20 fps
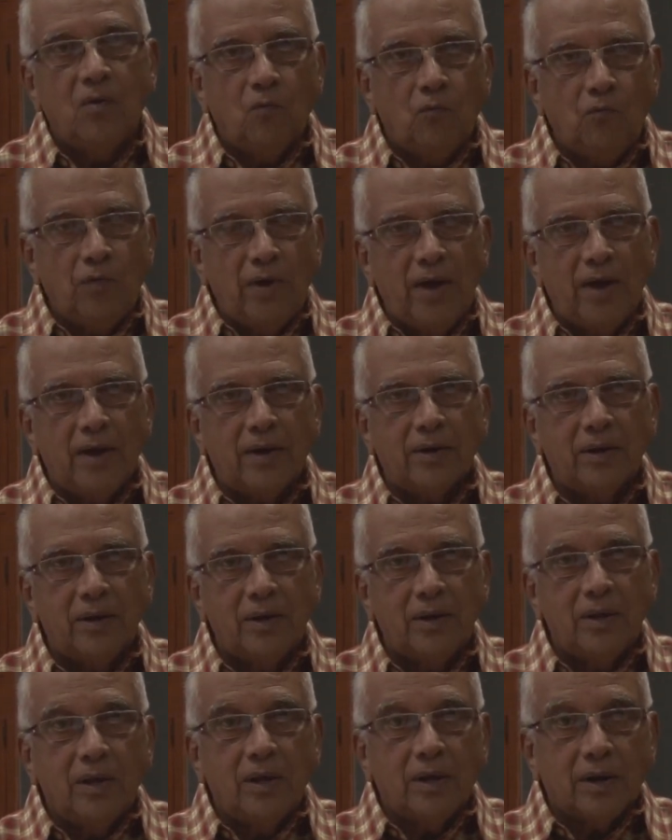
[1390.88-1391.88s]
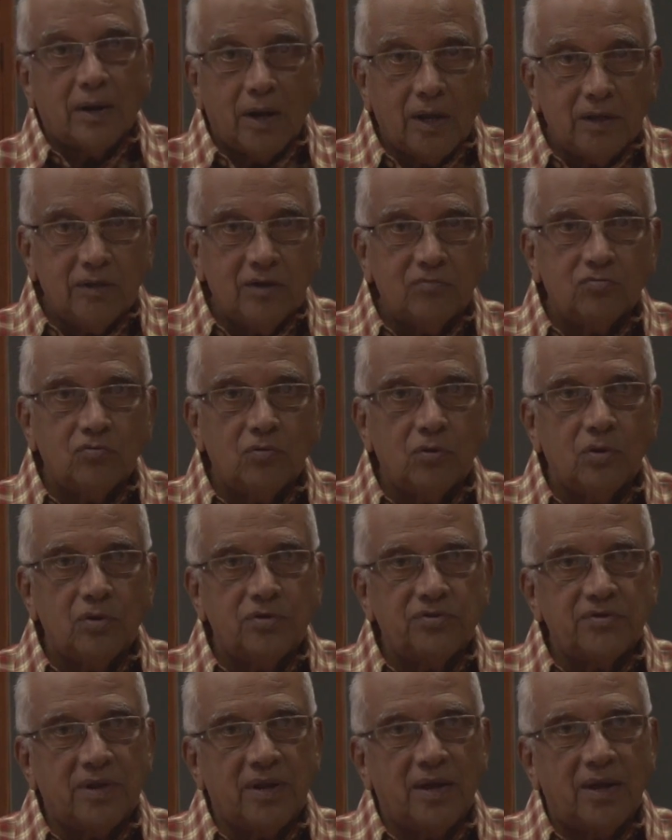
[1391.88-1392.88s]
where
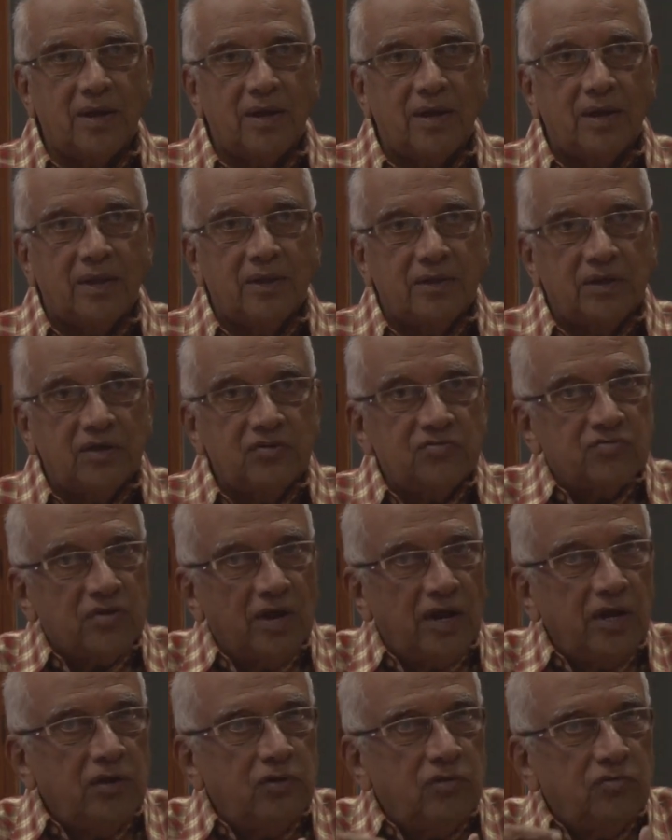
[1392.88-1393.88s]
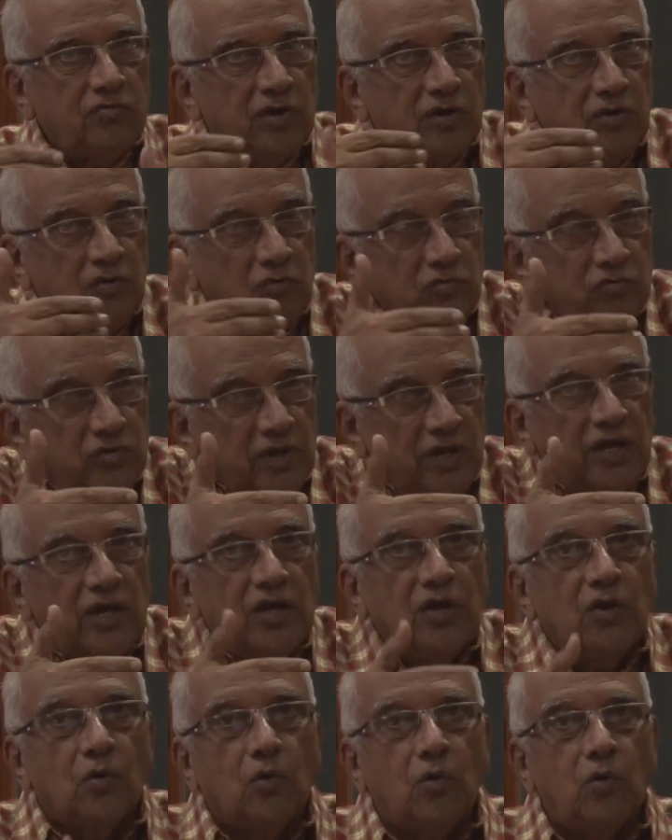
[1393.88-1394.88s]
Rajasulochana is trying to seduce the
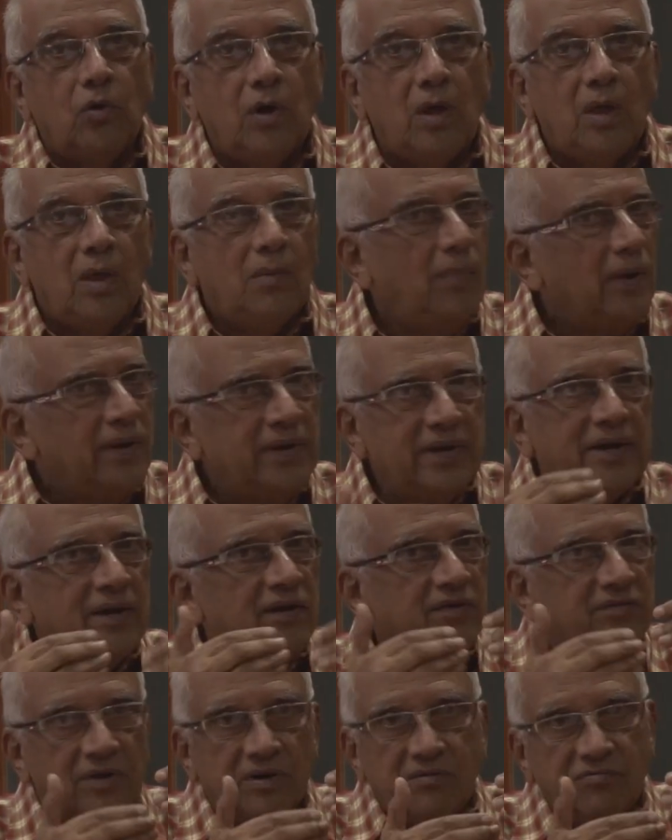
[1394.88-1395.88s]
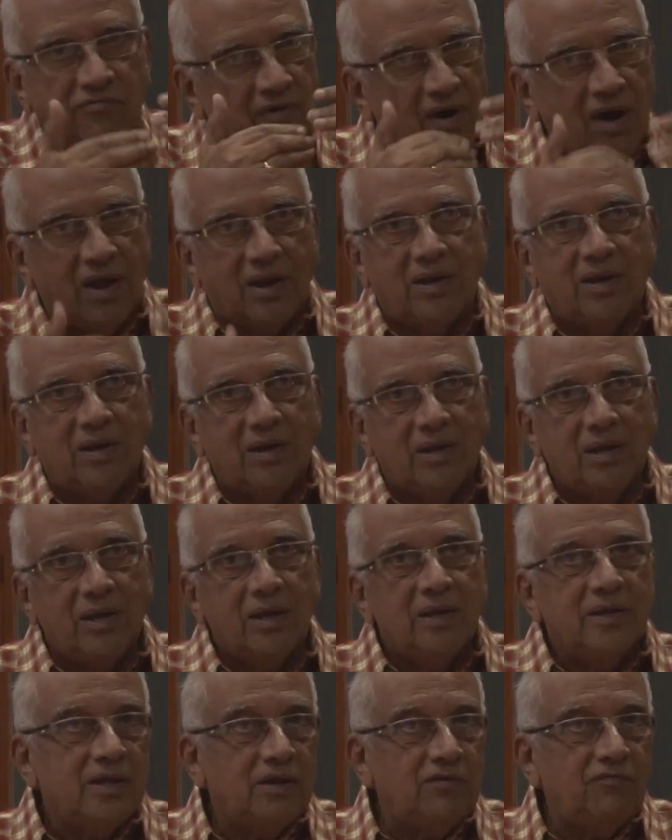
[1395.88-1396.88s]
hero, but he doesn't fall
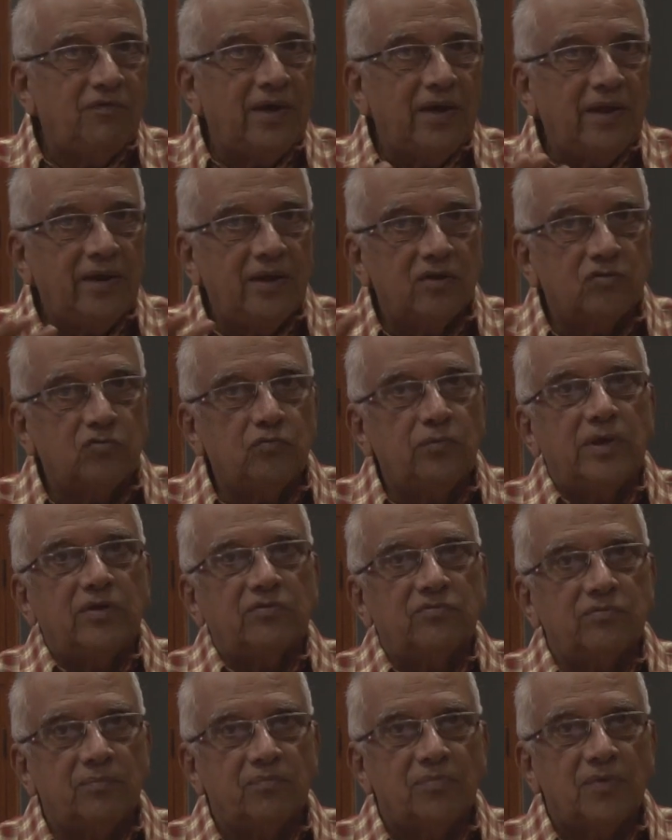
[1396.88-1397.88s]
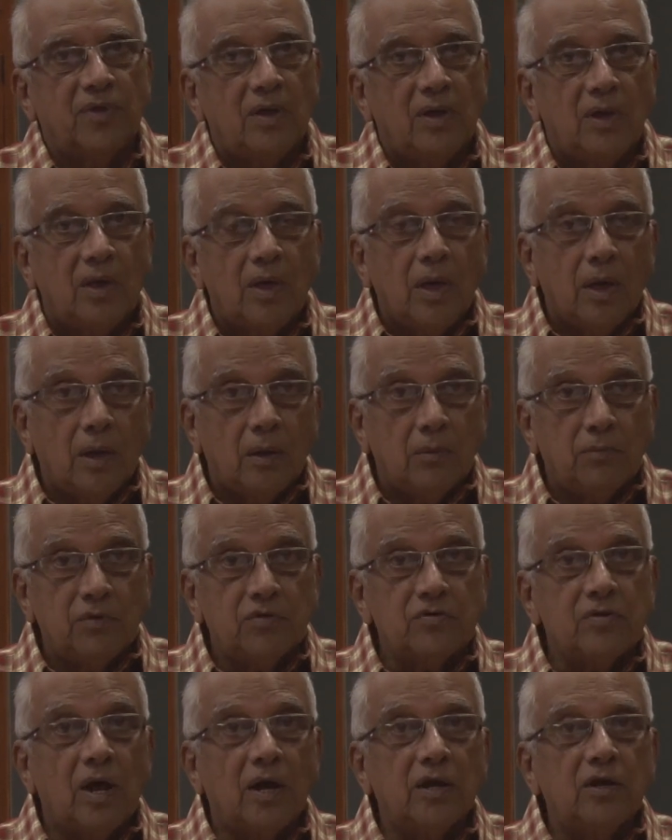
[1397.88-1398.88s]
in various ways.
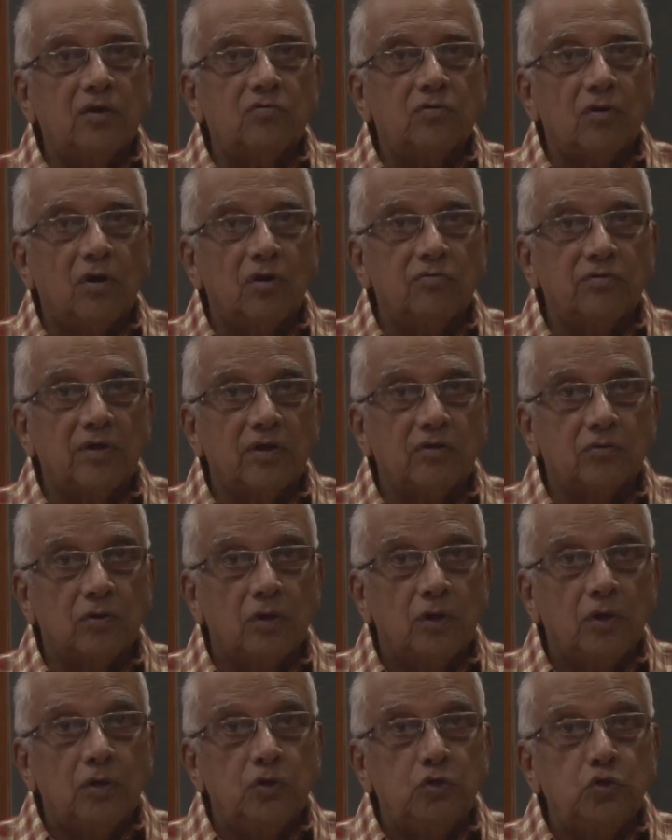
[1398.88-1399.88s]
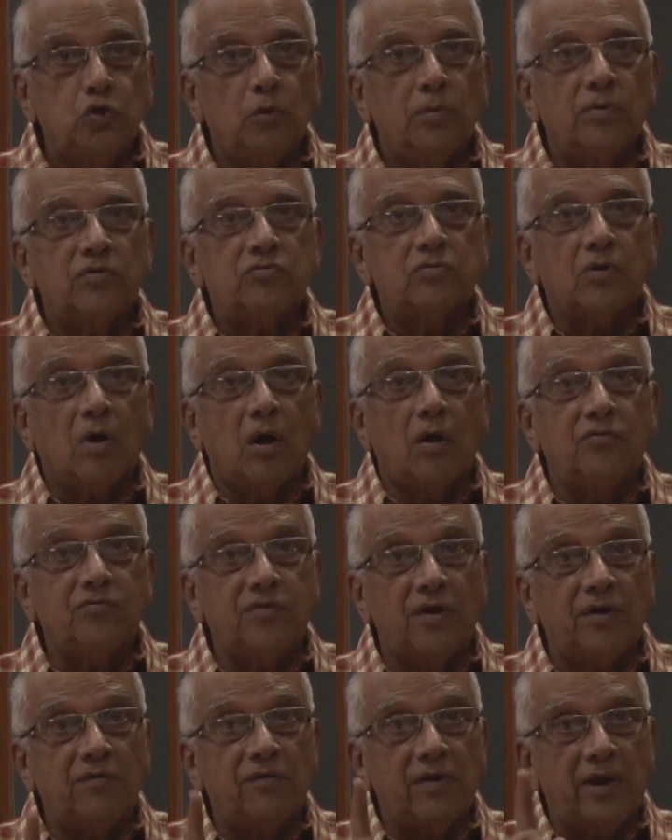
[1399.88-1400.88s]
Mr. Nageshwar Rao says, "You must
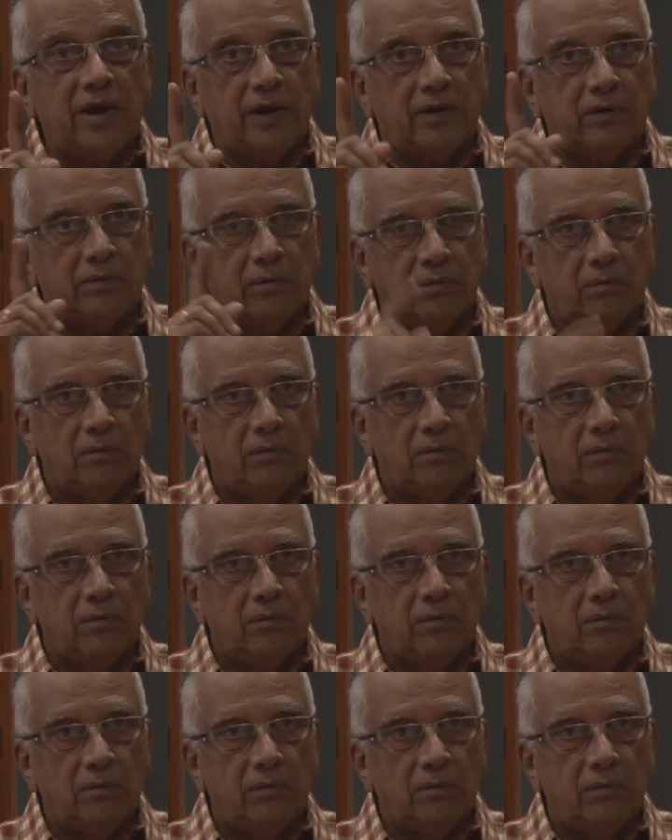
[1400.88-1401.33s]
concentrate."